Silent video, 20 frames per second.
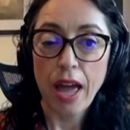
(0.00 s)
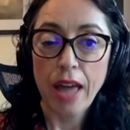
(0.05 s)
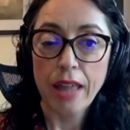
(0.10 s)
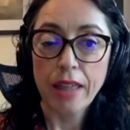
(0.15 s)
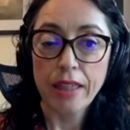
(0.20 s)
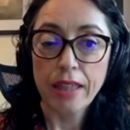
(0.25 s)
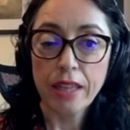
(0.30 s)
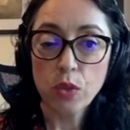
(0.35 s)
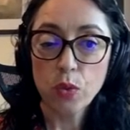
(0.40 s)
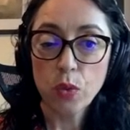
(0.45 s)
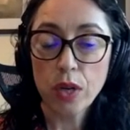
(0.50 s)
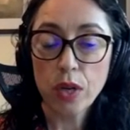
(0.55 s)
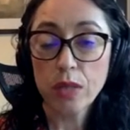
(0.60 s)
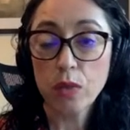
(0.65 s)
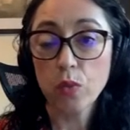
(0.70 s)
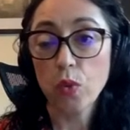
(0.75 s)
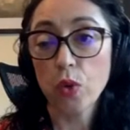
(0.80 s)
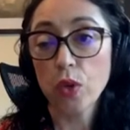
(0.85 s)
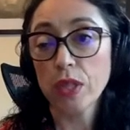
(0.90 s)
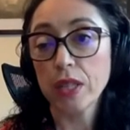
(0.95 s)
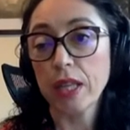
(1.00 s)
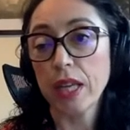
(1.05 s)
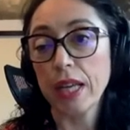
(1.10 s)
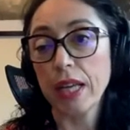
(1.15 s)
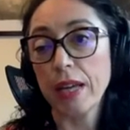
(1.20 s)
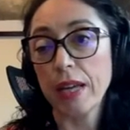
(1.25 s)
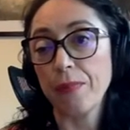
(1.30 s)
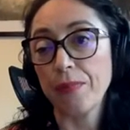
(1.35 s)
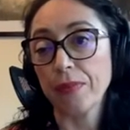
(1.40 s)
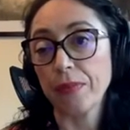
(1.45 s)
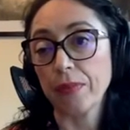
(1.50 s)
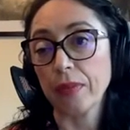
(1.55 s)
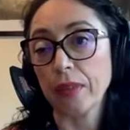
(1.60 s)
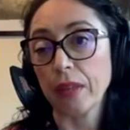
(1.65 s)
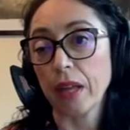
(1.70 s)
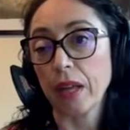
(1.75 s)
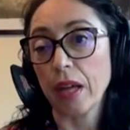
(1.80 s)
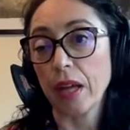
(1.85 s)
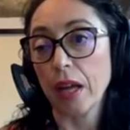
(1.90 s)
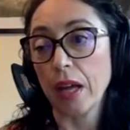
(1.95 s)
And this was, was the,
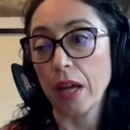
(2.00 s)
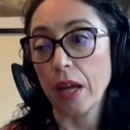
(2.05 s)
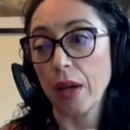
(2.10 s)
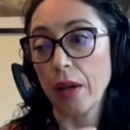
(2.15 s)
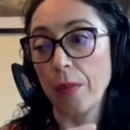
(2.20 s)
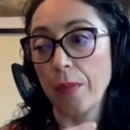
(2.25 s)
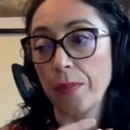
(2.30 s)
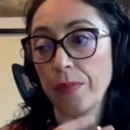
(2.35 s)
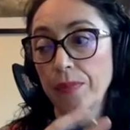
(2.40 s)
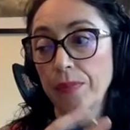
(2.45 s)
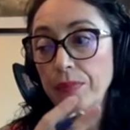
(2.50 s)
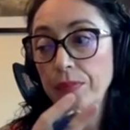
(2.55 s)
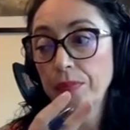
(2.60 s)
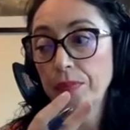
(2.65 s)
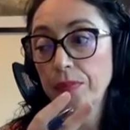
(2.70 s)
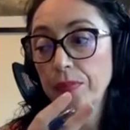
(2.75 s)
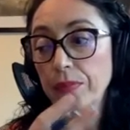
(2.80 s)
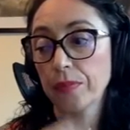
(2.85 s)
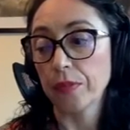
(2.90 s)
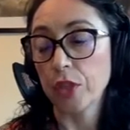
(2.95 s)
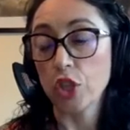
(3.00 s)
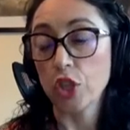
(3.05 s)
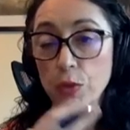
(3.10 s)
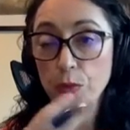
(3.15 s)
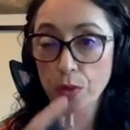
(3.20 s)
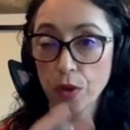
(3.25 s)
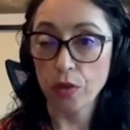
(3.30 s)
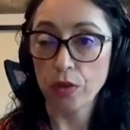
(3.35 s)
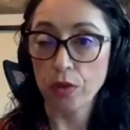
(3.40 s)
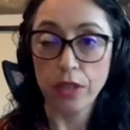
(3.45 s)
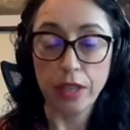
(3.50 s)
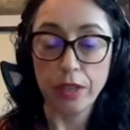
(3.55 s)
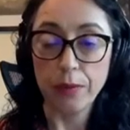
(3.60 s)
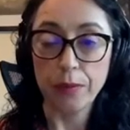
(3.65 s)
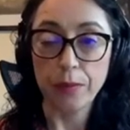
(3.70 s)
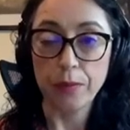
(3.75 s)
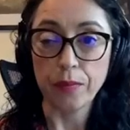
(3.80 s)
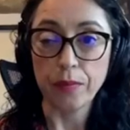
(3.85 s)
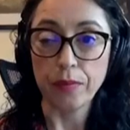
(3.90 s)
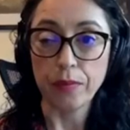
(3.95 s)
um, the,
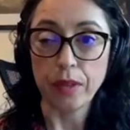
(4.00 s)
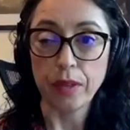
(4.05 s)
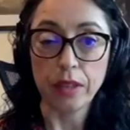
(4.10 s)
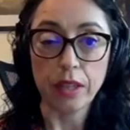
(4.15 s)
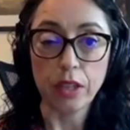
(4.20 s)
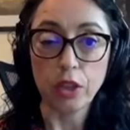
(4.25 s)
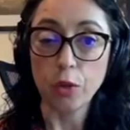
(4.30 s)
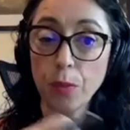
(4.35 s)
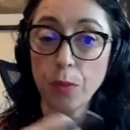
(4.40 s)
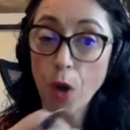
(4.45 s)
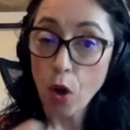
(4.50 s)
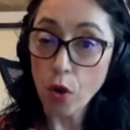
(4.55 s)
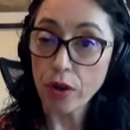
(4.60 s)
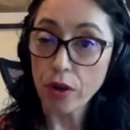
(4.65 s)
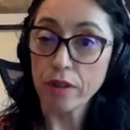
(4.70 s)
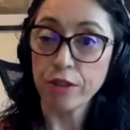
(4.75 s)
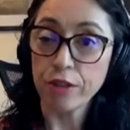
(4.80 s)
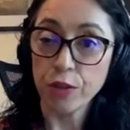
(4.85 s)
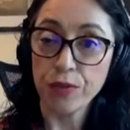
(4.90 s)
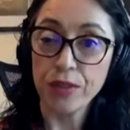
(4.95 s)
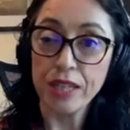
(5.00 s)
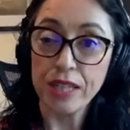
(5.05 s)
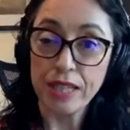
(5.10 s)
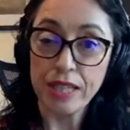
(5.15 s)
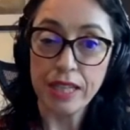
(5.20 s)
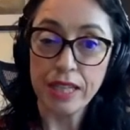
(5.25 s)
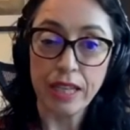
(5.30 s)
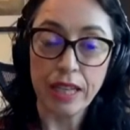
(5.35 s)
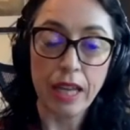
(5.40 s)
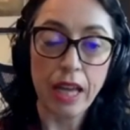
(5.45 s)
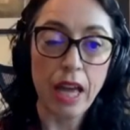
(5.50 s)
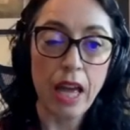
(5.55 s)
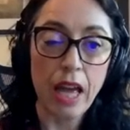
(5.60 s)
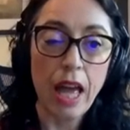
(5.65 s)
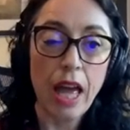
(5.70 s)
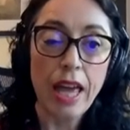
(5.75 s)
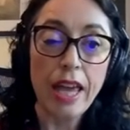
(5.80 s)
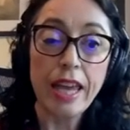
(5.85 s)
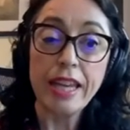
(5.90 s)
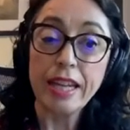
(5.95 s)
the, the topography of the city
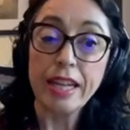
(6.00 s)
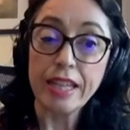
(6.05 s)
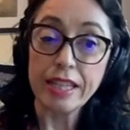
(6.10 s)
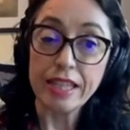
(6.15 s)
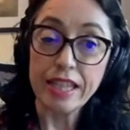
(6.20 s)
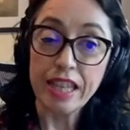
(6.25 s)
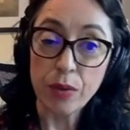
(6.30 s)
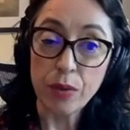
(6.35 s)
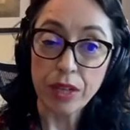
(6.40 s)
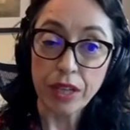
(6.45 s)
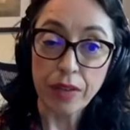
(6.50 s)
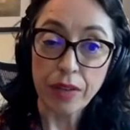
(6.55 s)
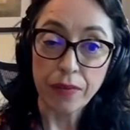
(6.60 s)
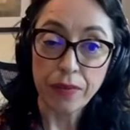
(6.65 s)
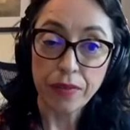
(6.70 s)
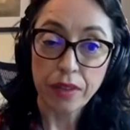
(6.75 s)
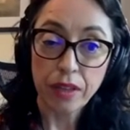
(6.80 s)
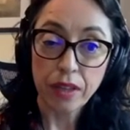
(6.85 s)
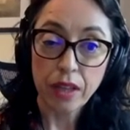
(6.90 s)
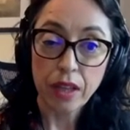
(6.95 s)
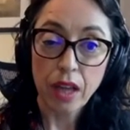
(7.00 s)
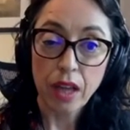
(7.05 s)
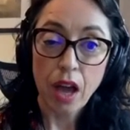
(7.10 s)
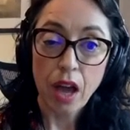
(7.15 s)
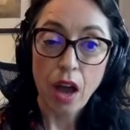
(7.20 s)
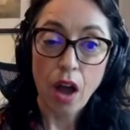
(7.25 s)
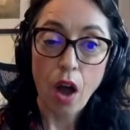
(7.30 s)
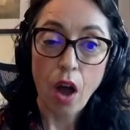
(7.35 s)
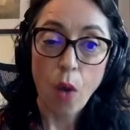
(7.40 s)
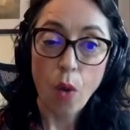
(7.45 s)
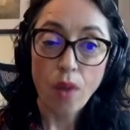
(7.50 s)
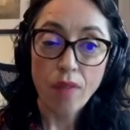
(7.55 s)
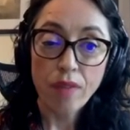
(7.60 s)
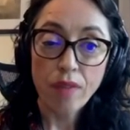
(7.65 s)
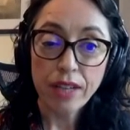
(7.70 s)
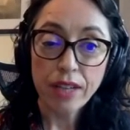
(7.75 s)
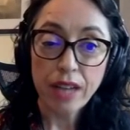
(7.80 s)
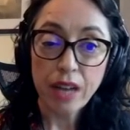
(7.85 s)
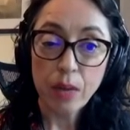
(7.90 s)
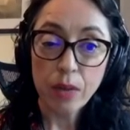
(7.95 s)
in antiquity.
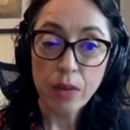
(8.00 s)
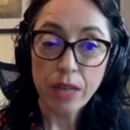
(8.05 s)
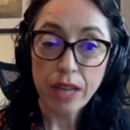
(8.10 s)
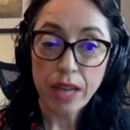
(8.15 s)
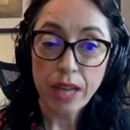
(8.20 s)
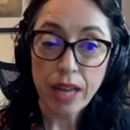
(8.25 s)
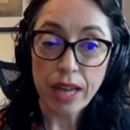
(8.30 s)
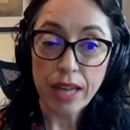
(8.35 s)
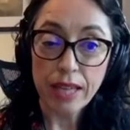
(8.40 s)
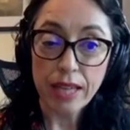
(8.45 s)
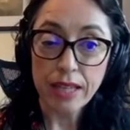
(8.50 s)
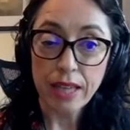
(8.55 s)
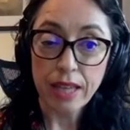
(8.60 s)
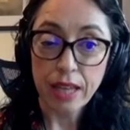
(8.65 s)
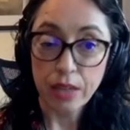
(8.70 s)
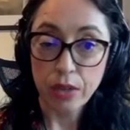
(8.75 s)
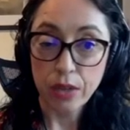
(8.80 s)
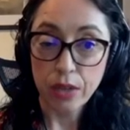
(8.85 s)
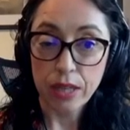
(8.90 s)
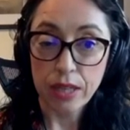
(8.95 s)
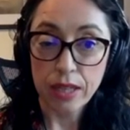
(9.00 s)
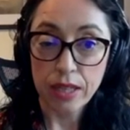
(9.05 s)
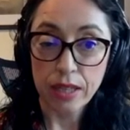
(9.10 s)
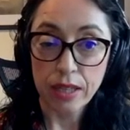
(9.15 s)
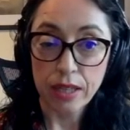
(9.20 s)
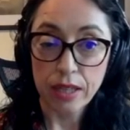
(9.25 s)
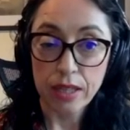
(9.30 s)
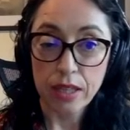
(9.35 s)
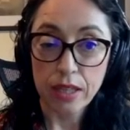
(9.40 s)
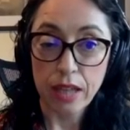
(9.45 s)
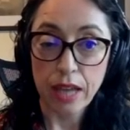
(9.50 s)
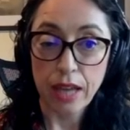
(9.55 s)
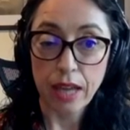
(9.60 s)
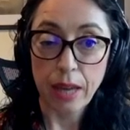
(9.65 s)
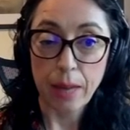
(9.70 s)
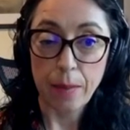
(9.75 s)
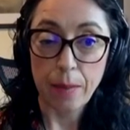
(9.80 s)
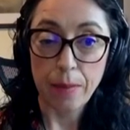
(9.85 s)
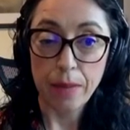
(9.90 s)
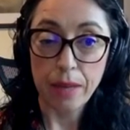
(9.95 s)
However, nowadays, and you can see this is like
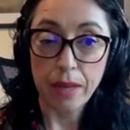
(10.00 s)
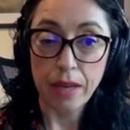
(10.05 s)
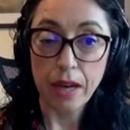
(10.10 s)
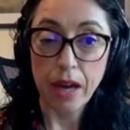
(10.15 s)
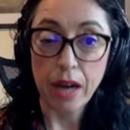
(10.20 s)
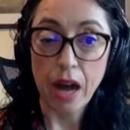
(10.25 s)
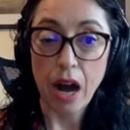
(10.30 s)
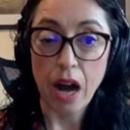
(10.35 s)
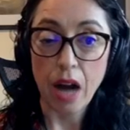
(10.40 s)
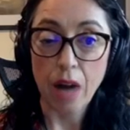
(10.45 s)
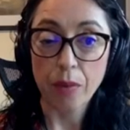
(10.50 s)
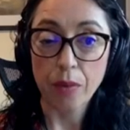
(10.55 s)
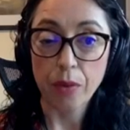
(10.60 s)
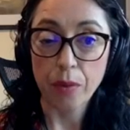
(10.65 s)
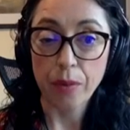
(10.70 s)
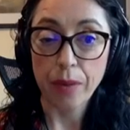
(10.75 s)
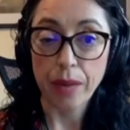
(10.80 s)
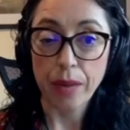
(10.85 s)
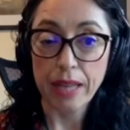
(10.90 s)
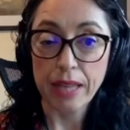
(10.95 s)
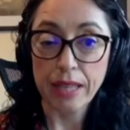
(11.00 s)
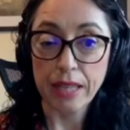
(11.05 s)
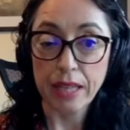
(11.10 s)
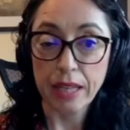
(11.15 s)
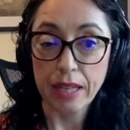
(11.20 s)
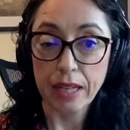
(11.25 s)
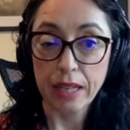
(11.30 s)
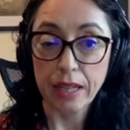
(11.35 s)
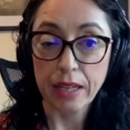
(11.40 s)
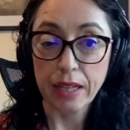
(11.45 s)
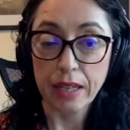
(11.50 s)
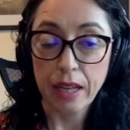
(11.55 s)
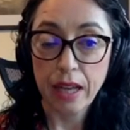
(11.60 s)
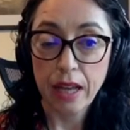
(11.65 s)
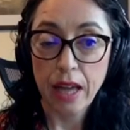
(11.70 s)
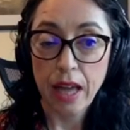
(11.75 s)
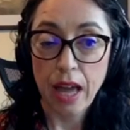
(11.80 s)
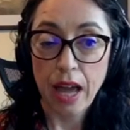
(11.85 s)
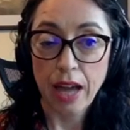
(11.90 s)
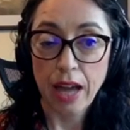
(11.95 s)
a big arbor basin
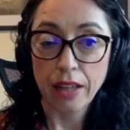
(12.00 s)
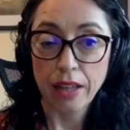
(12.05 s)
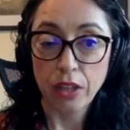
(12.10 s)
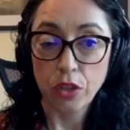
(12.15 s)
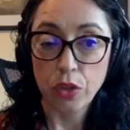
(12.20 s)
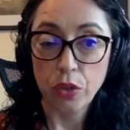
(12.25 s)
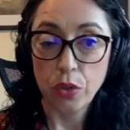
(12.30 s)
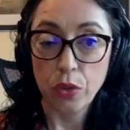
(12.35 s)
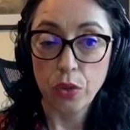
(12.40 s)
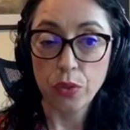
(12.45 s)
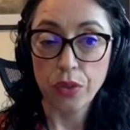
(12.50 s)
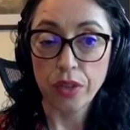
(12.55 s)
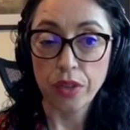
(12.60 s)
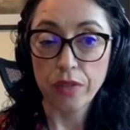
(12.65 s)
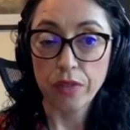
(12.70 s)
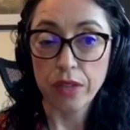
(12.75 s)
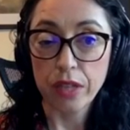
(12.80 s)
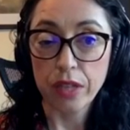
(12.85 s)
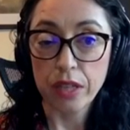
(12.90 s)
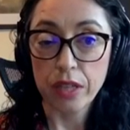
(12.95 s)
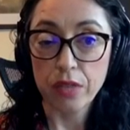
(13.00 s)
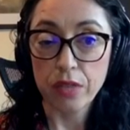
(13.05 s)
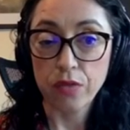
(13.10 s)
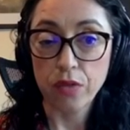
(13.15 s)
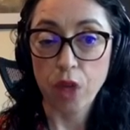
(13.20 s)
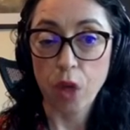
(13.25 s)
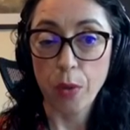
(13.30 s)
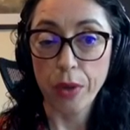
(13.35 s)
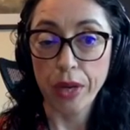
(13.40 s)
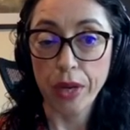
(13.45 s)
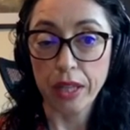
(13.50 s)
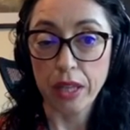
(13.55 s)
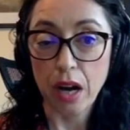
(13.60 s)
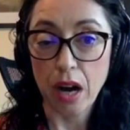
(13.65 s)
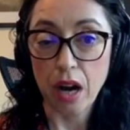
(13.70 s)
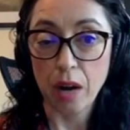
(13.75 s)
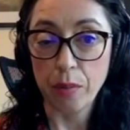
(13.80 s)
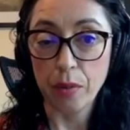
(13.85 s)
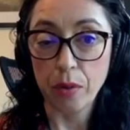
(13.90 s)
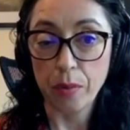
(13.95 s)
and the two rivers flowing in the
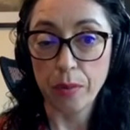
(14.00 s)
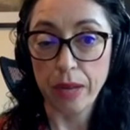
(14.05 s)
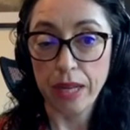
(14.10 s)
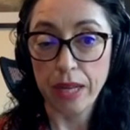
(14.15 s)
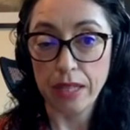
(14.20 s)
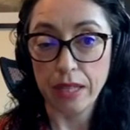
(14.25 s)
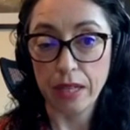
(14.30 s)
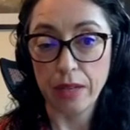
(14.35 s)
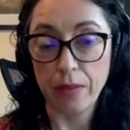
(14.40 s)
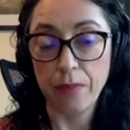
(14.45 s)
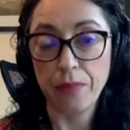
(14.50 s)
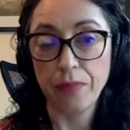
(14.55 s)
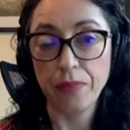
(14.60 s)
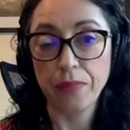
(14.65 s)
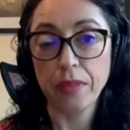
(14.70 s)
arbor basin.